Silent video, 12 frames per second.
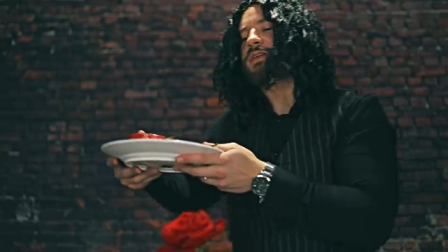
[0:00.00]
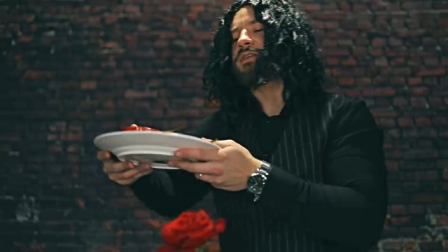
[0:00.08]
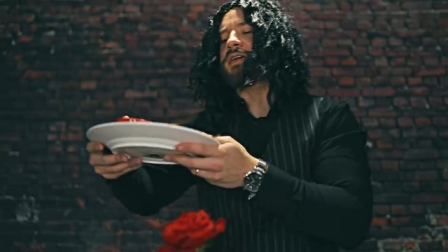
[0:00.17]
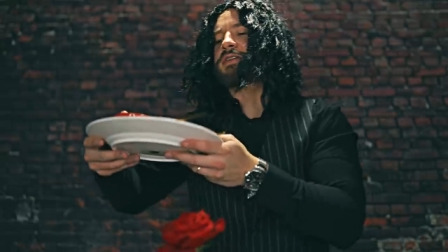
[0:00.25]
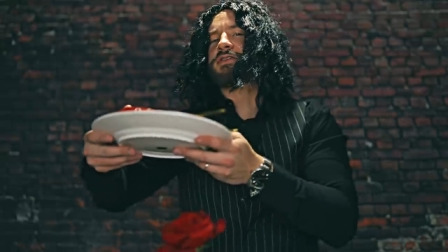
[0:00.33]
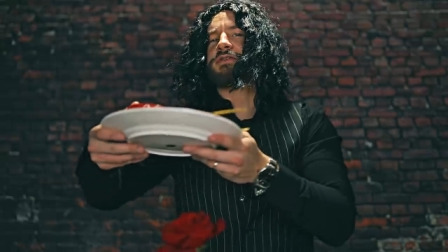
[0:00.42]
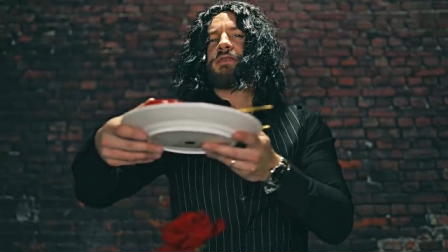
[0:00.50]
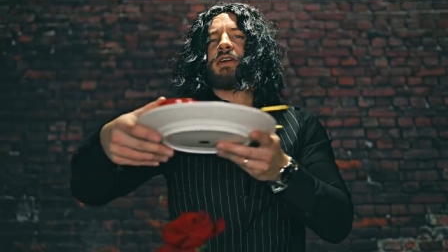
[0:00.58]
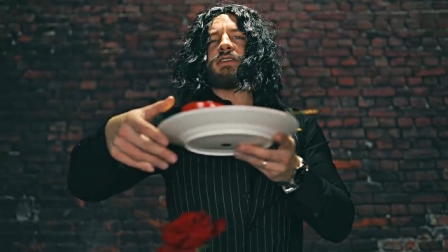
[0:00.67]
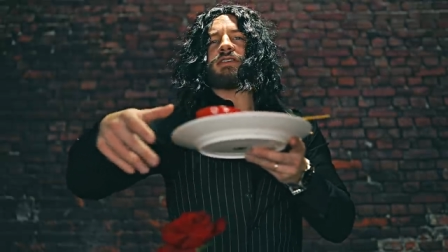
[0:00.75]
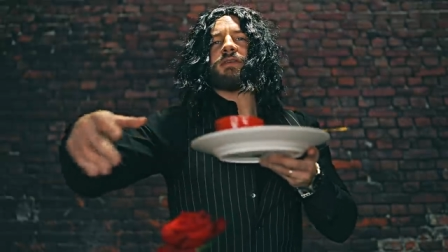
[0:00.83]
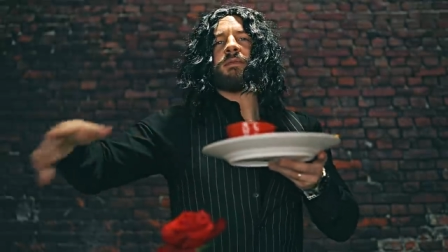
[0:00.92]
That's
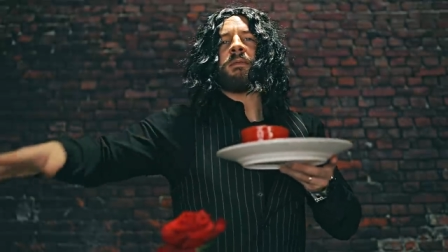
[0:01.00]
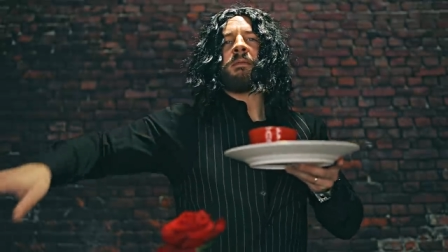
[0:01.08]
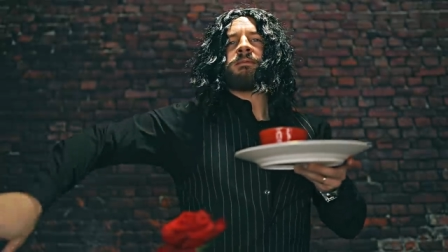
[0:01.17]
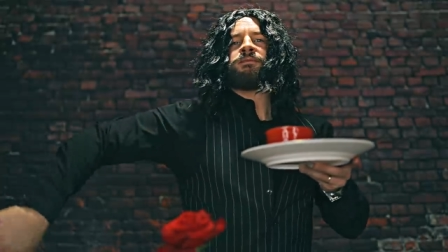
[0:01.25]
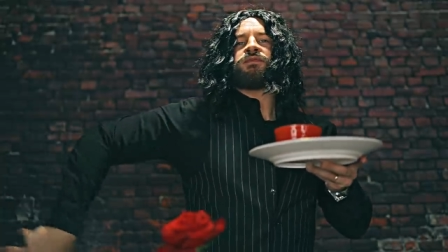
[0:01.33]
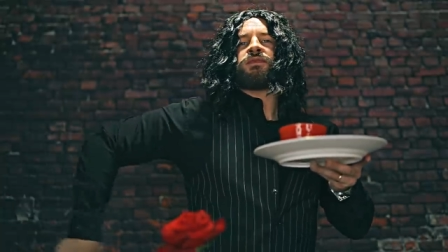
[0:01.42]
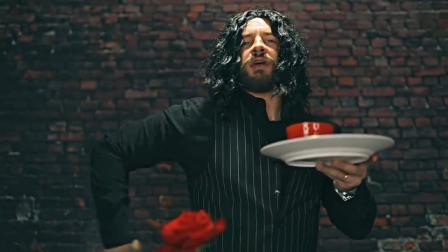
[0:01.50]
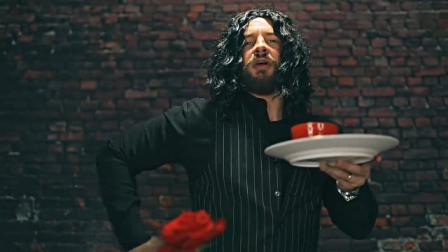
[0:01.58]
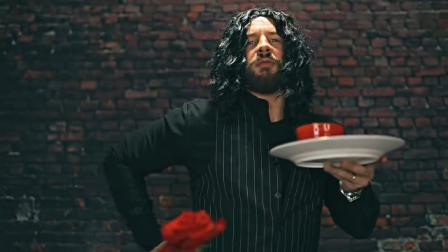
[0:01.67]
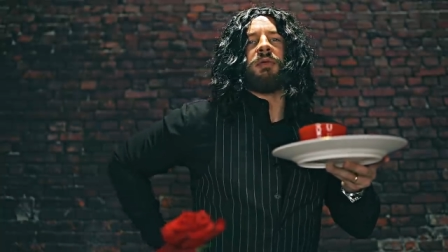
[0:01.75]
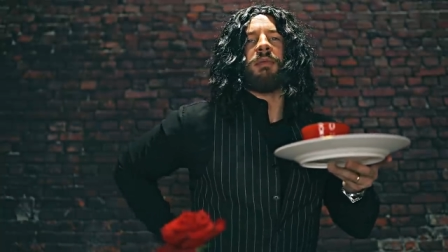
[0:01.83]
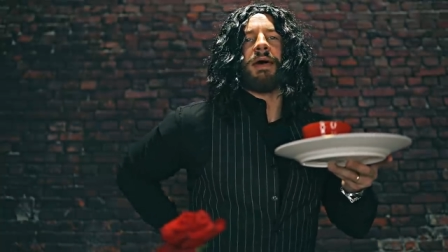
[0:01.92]
great, so
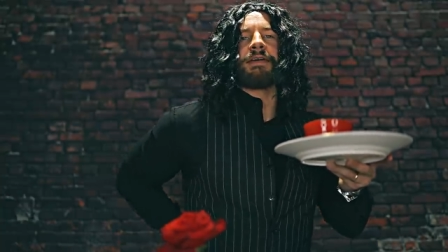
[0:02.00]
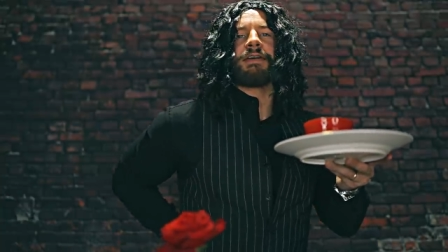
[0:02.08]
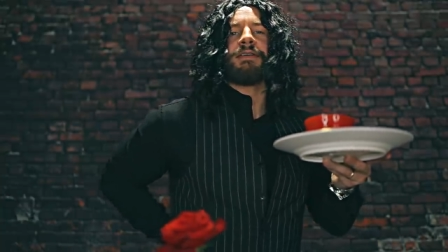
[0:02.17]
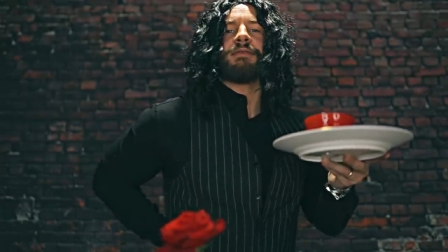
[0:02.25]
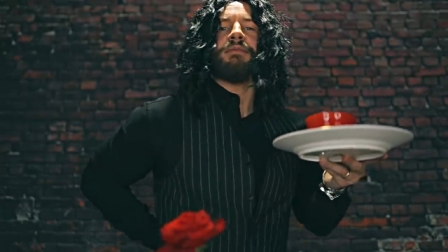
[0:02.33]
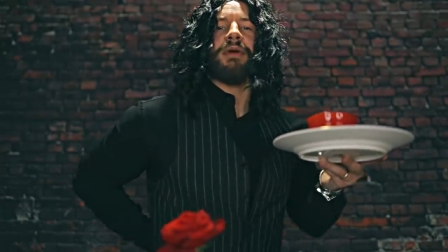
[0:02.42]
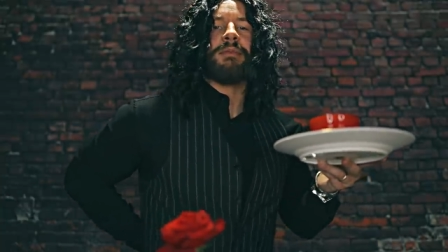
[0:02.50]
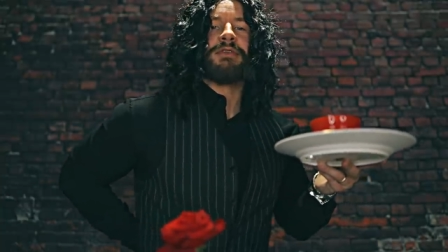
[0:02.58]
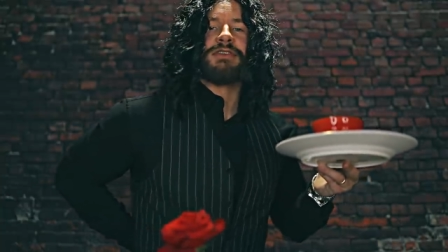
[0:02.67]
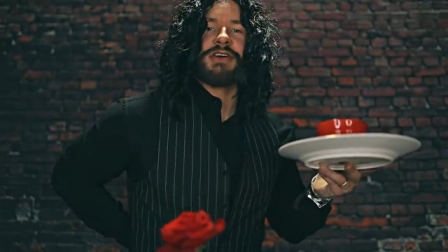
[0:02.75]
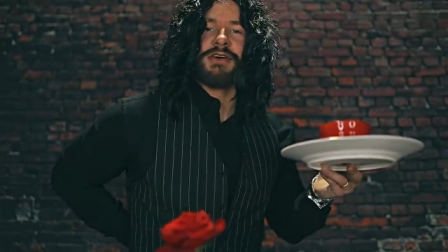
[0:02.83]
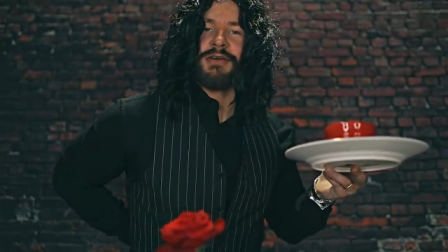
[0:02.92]
I'll be back
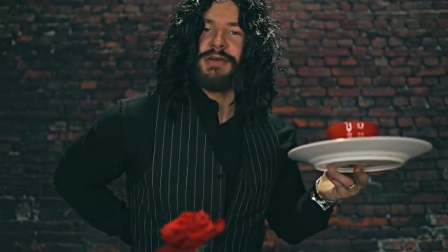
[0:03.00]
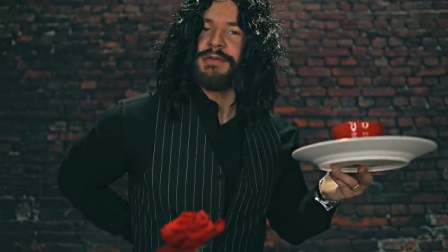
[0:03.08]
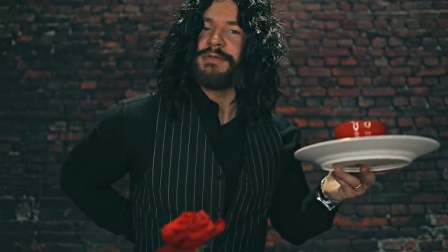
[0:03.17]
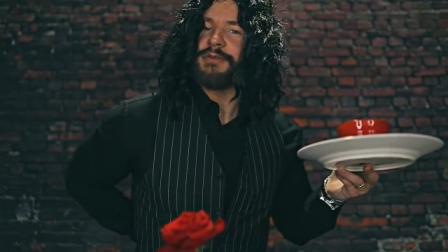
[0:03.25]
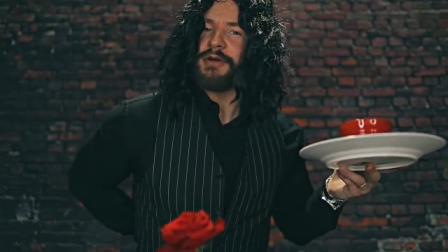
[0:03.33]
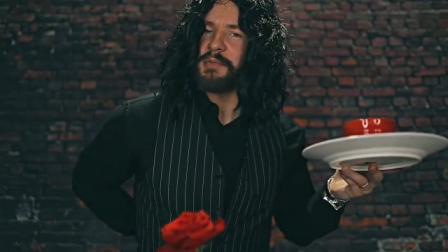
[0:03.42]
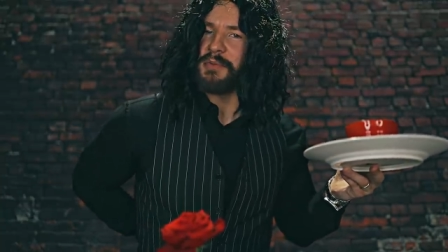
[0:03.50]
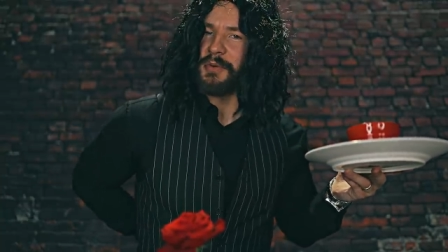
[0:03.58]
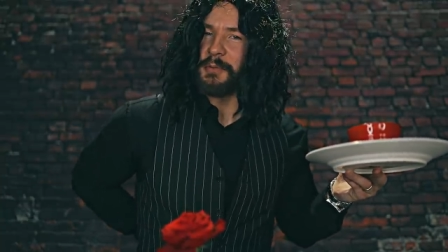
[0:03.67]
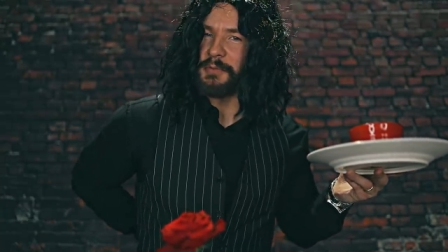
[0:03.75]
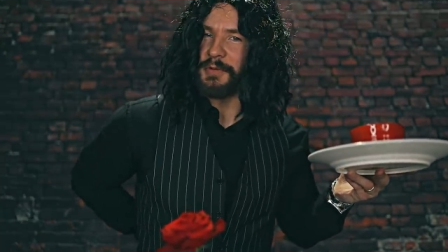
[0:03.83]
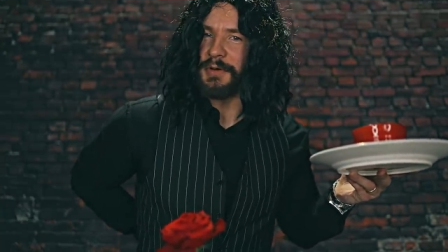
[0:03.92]
momentarily, very
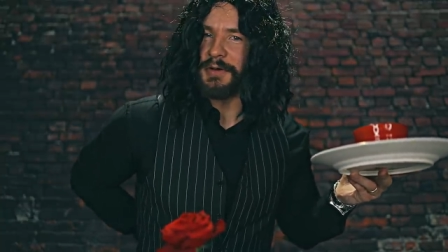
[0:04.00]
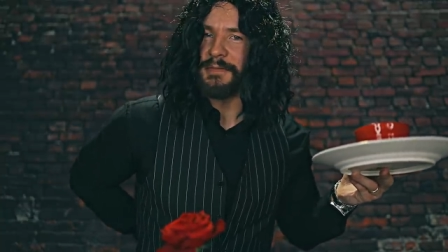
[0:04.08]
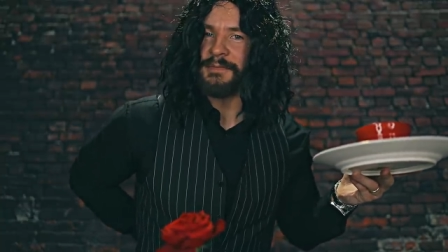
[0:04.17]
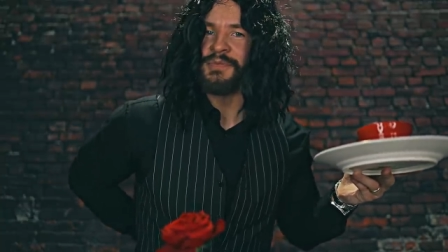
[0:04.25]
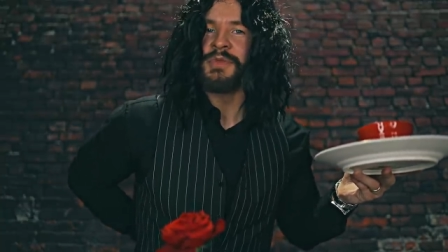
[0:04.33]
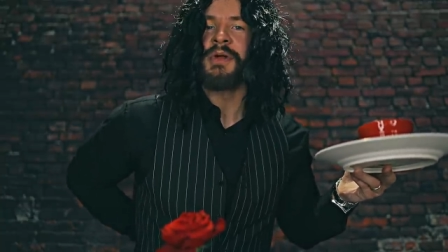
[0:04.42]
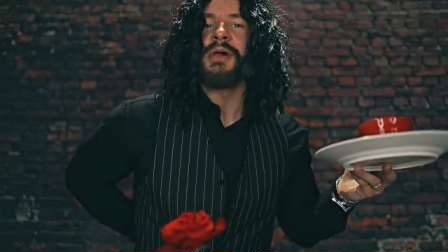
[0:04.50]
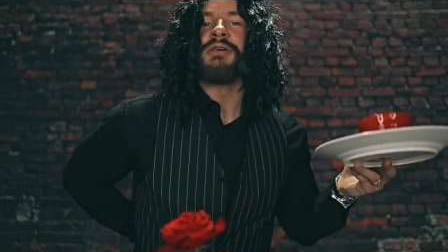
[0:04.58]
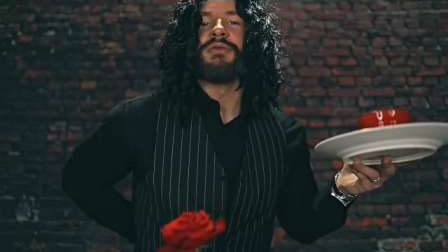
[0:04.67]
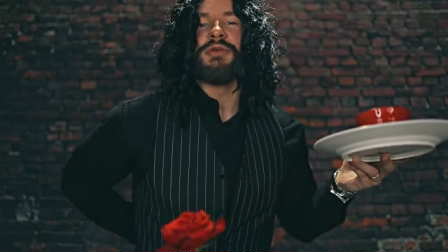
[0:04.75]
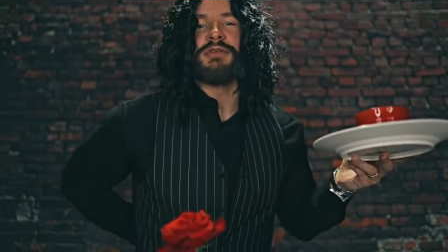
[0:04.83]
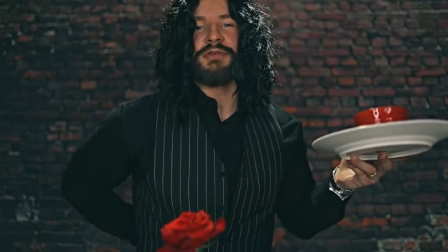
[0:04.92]
promptly,
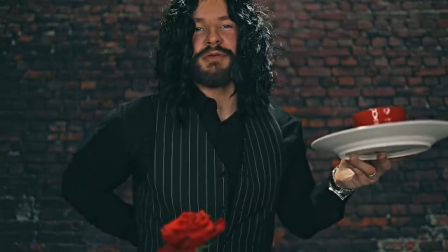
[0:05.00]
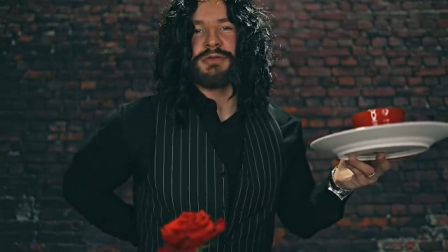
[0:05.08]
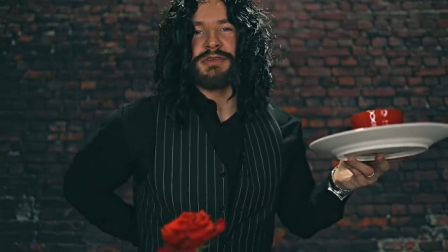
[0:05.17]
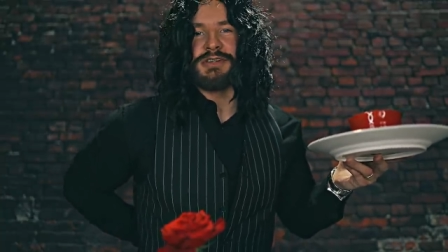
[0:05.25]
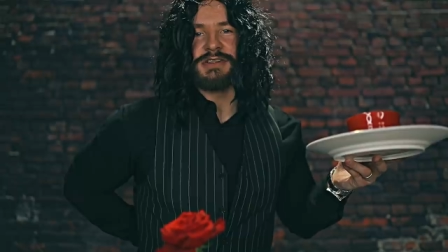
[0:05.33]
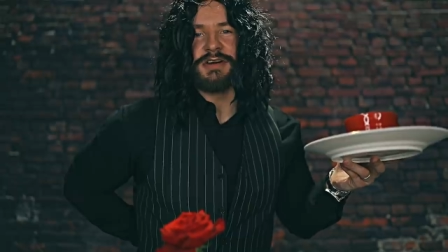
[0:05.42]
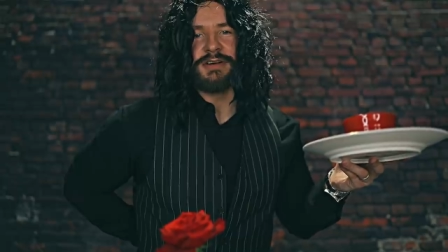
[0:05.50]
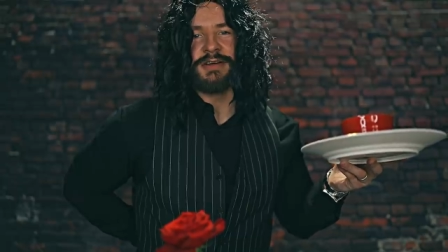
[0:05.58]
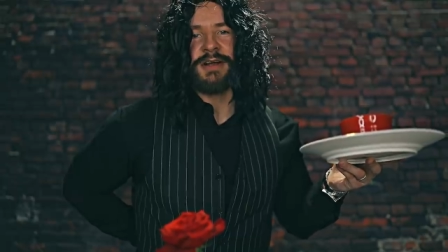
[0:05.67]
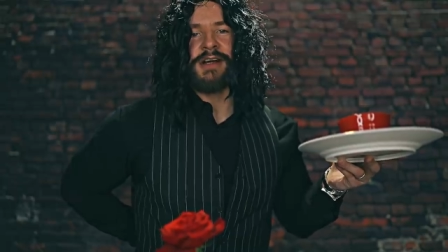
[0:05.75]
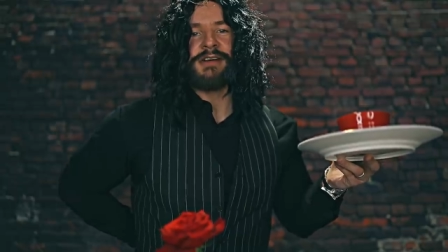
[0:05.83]
with your dessert.